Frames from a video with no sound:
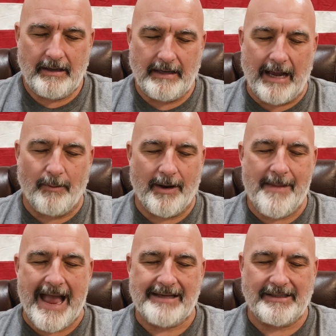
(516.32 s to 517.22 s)
God, what
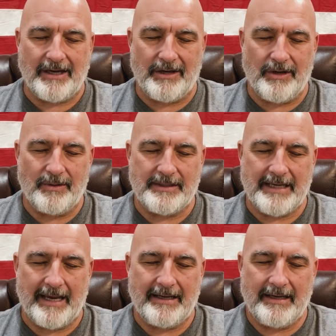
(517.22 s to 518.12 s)
I'm asking you is
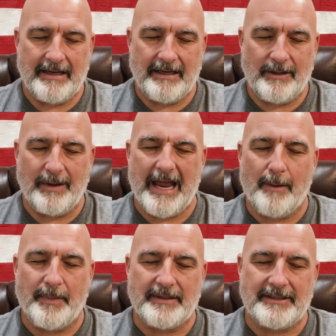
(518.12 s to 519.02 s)
that you would
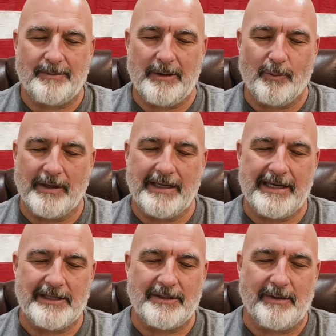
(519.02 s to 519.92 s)
help us to be
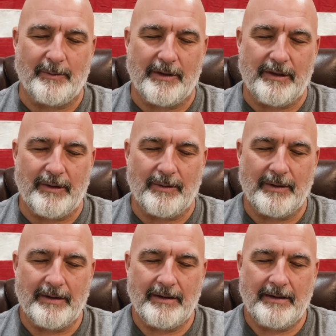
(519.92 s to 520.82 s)
really intimate with you.
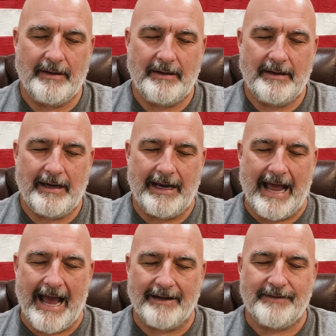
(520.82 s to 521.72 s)
And
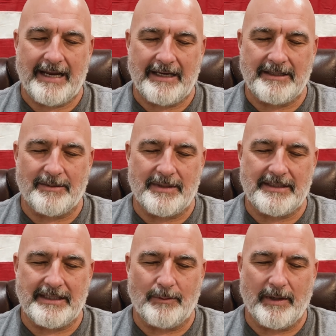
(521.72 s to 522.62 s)
out of that
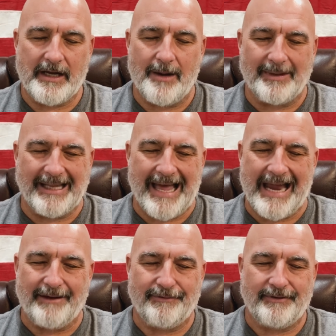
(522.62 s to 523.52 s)
intimacy would come
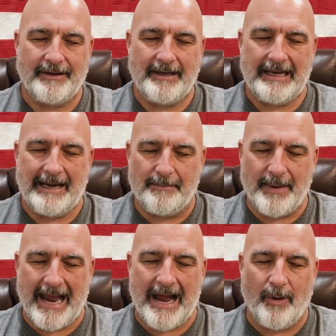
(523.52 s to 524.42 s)
life and
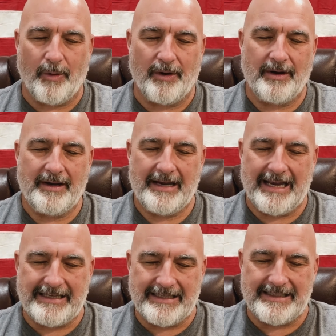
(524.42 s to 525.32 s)
power
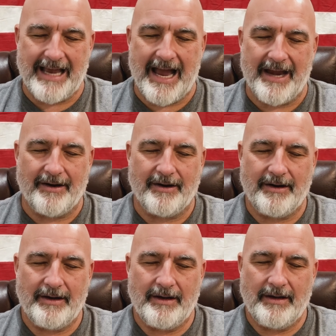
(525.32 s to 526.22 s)
and desire
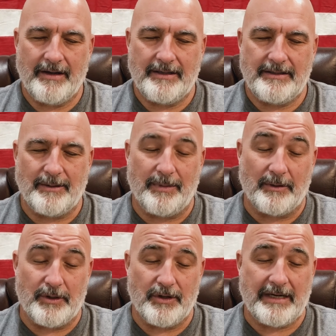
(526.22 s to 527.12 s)
to
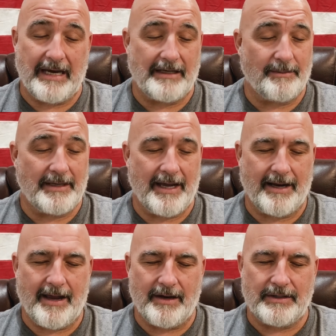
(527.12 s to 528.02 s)
build your kingdom and not
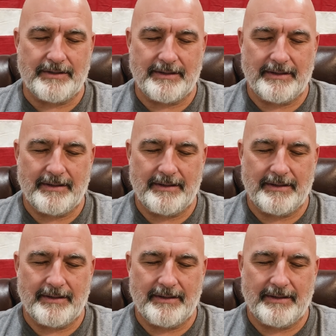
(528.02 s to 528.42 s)
ours.